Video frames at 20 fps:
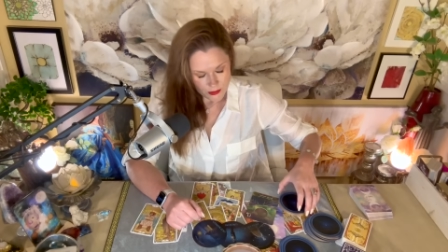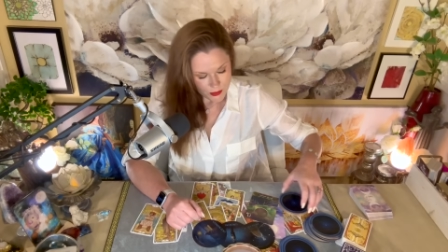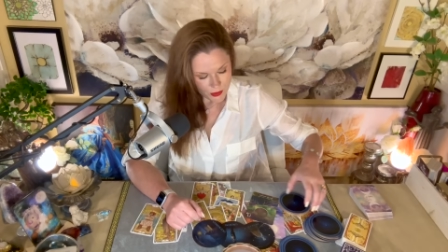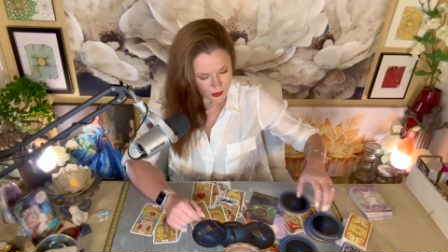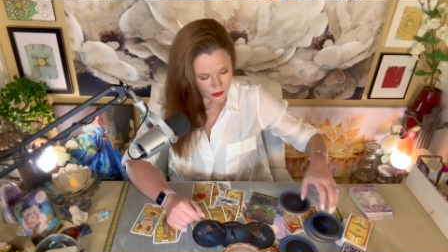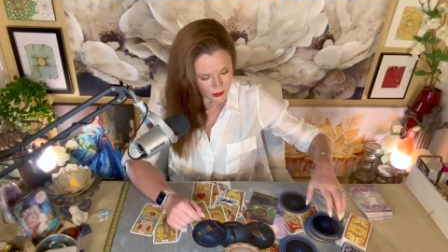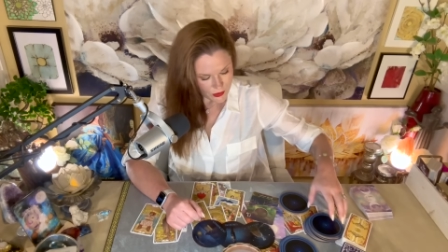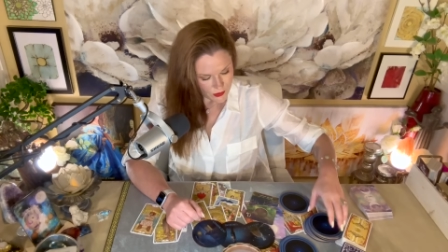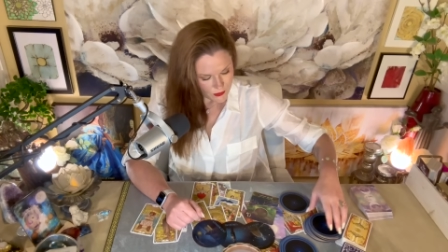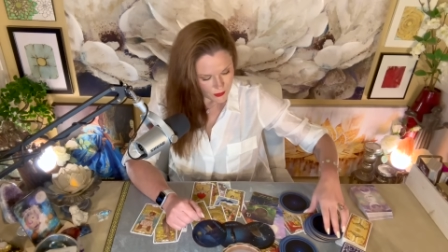
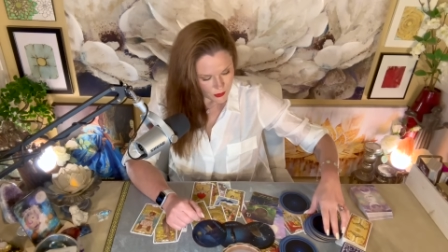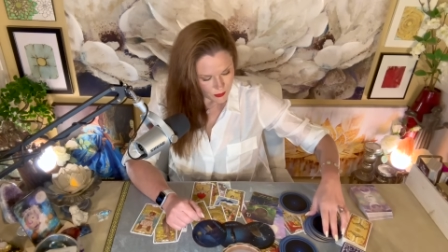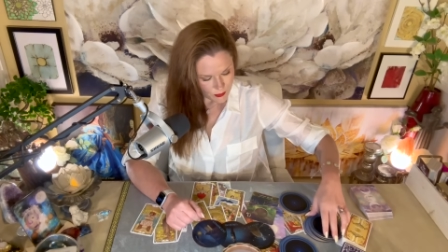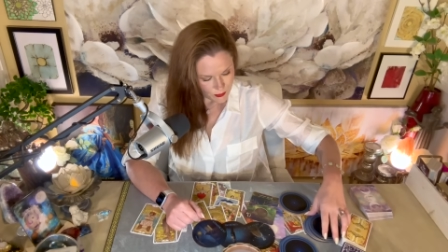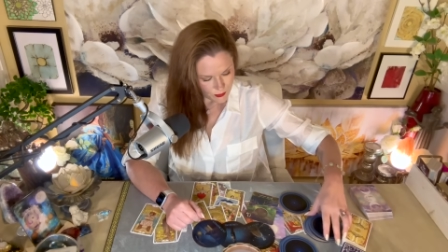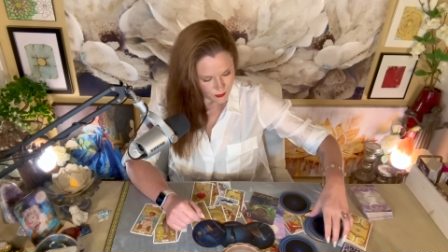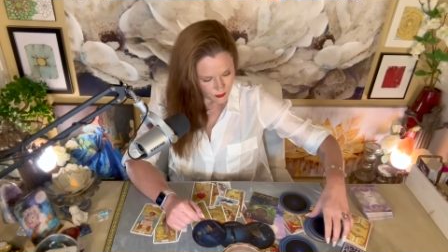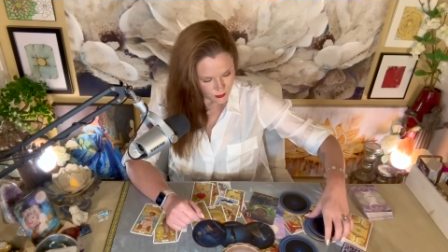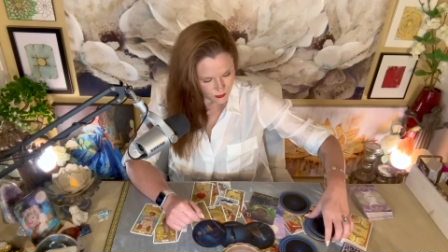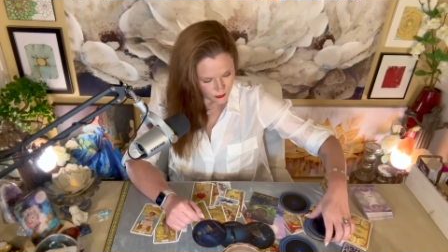parts of you.
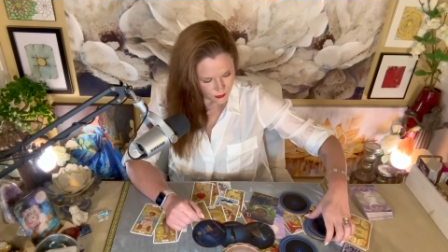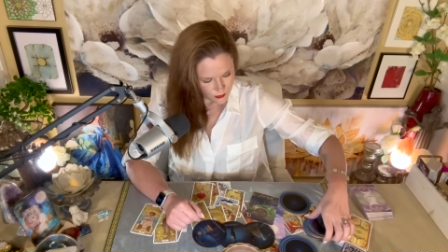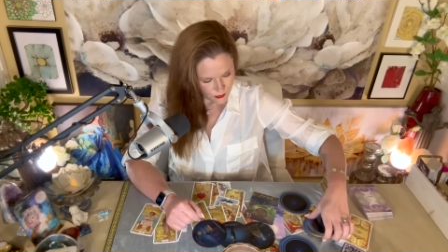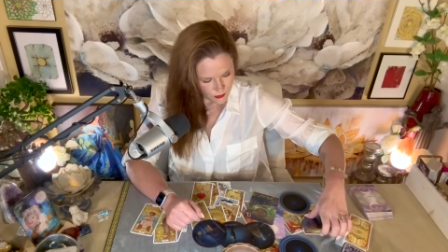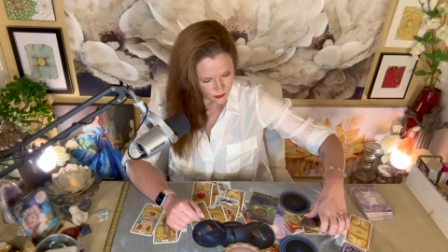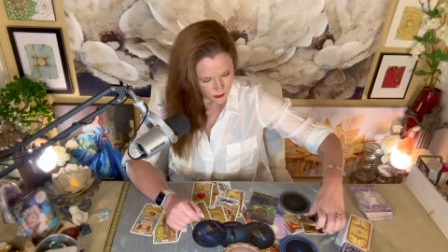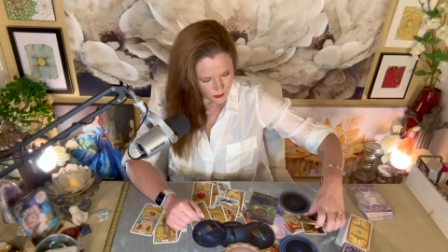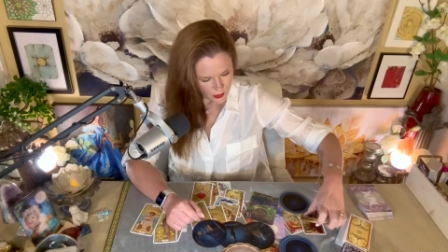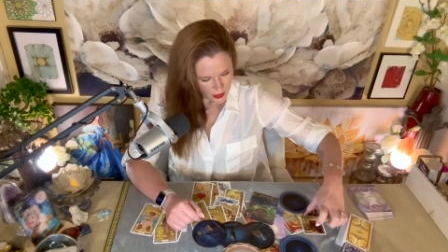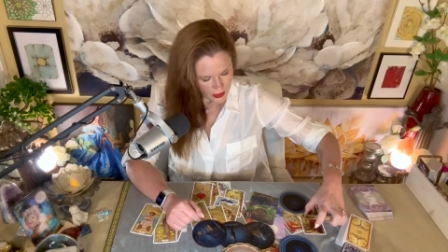
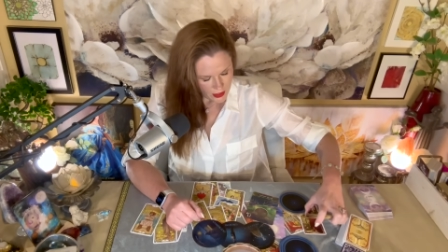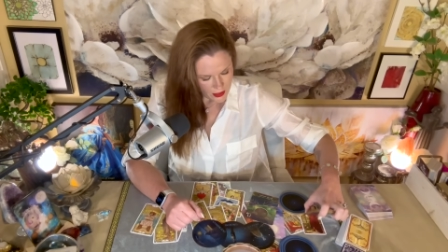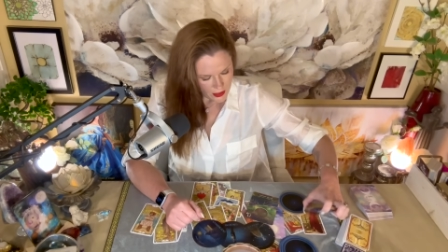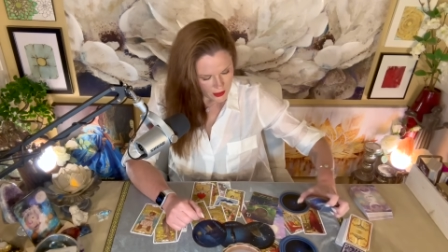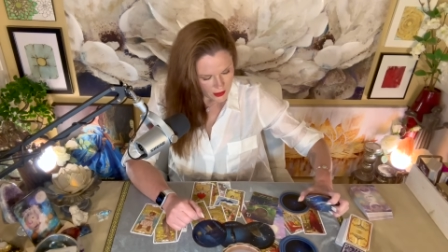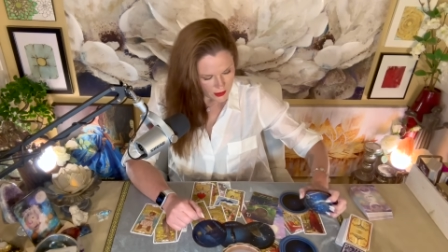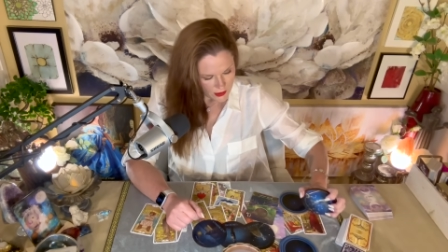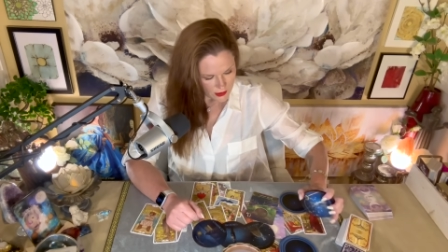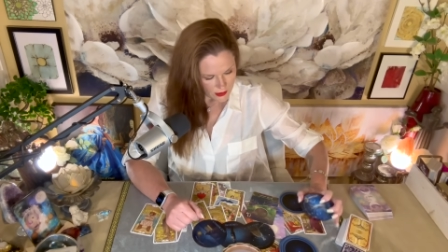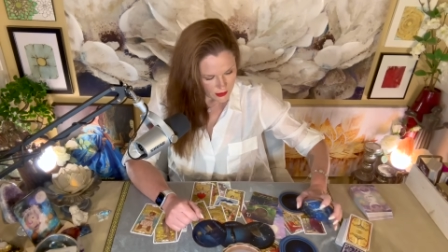
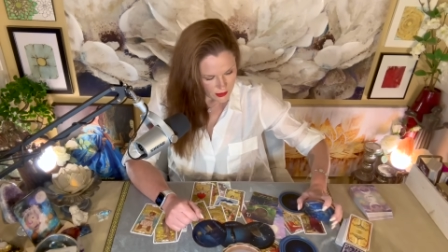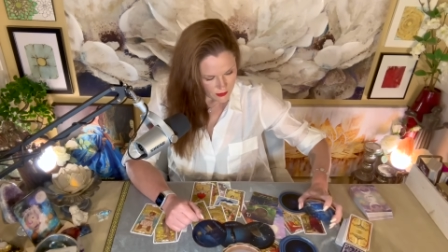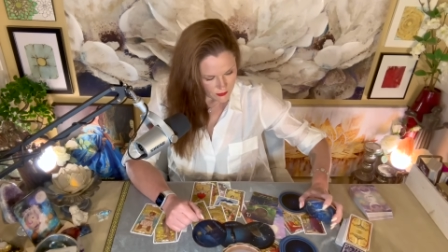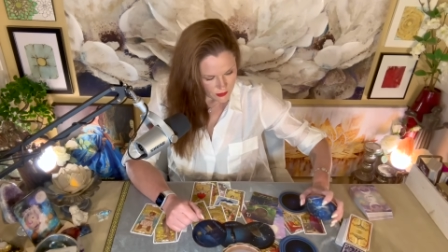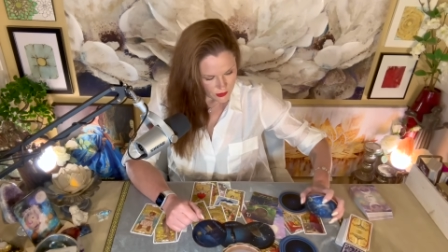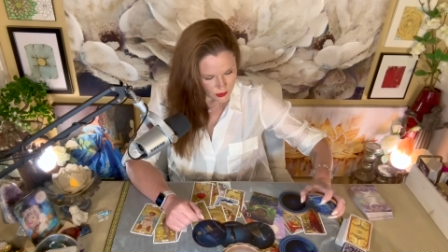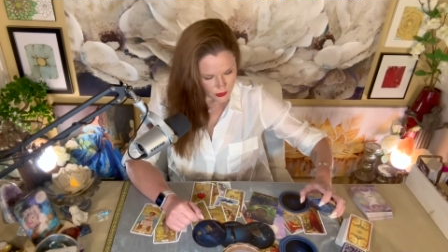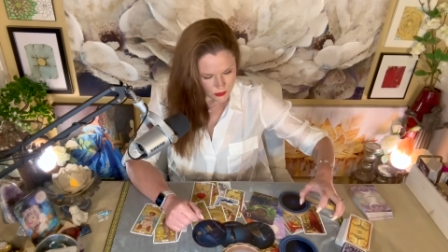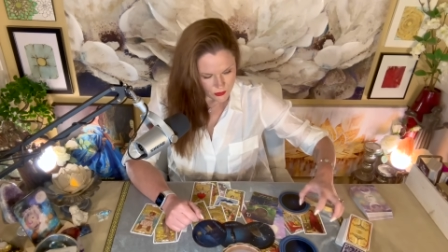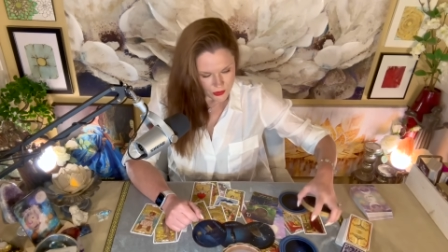If ever
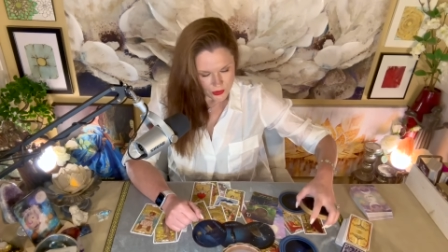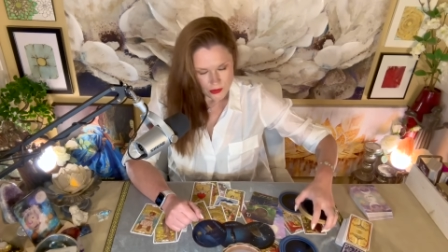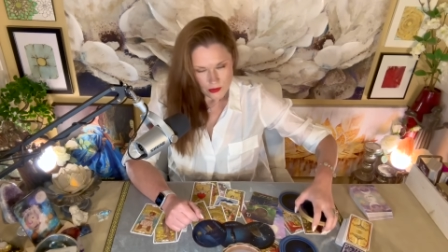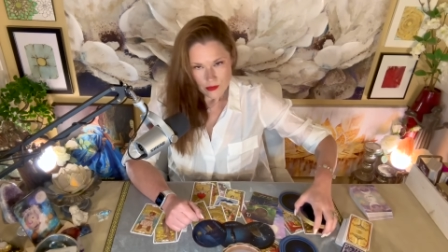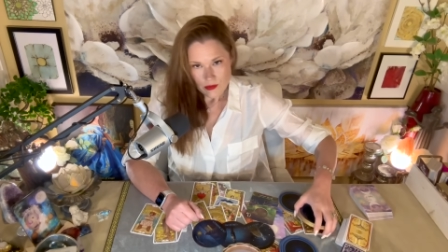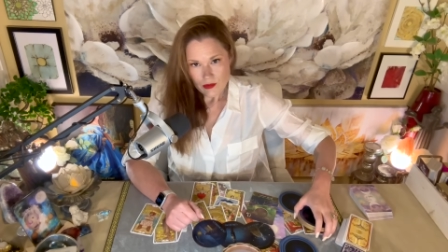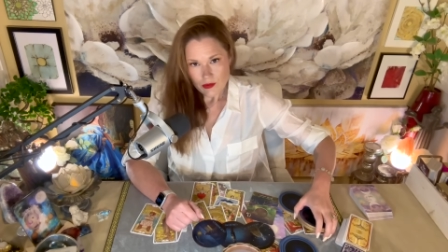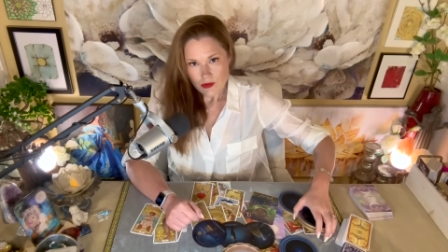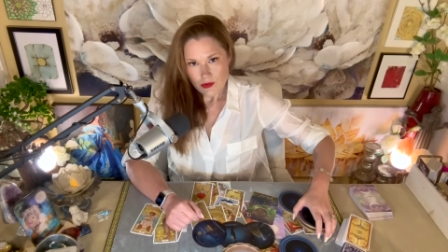told you,